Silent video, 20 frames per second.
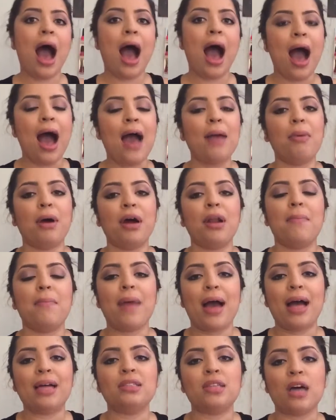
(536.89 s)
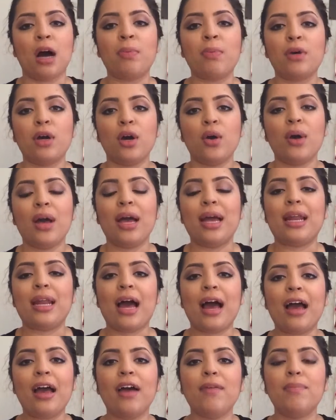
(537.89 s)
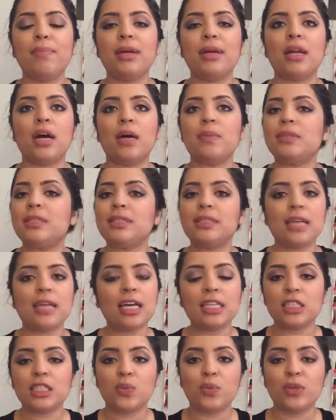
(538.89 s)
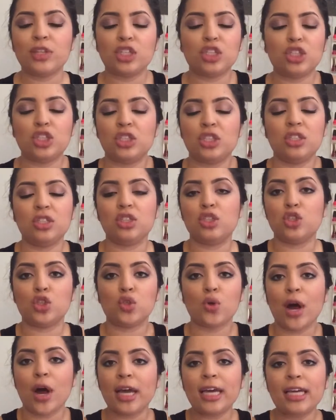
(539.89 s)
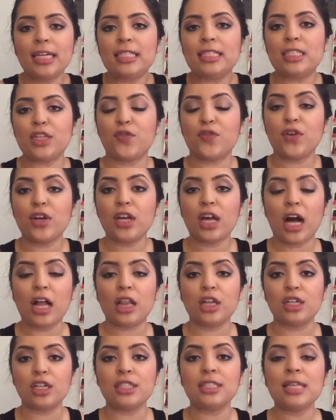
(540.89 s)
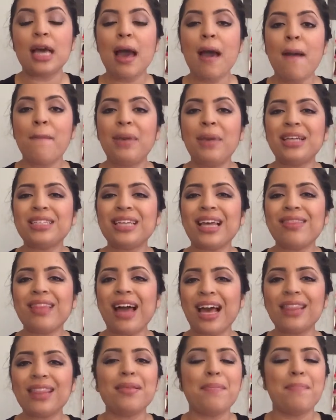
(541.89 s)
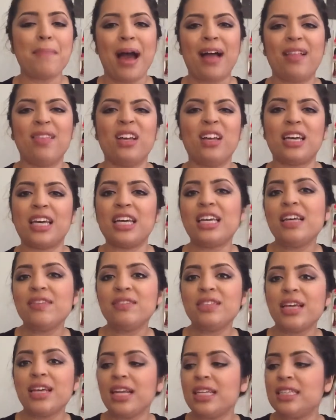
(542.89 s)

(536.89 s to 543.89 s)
I bought a matte top coat and I have been obsessed with just trying different colors because I like the matte look. It gives it